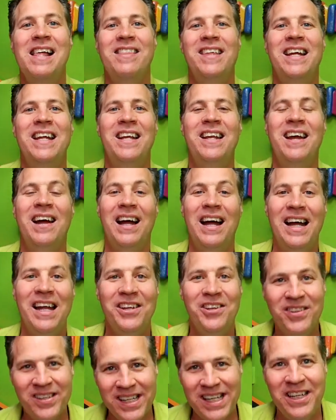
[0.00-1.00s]
then
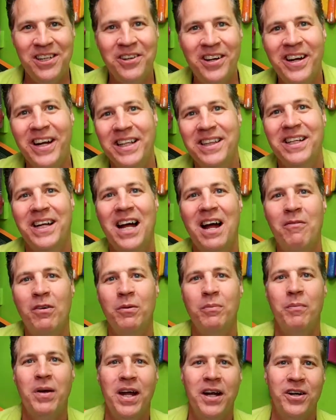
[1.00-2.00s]
uh, you, then you can get the
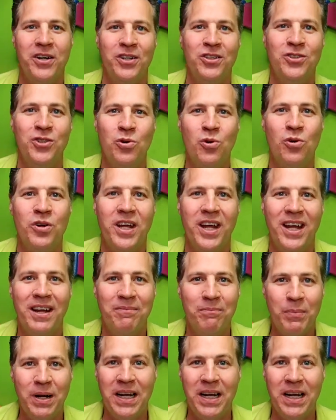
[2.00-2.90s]
Comic Maker Toolkit.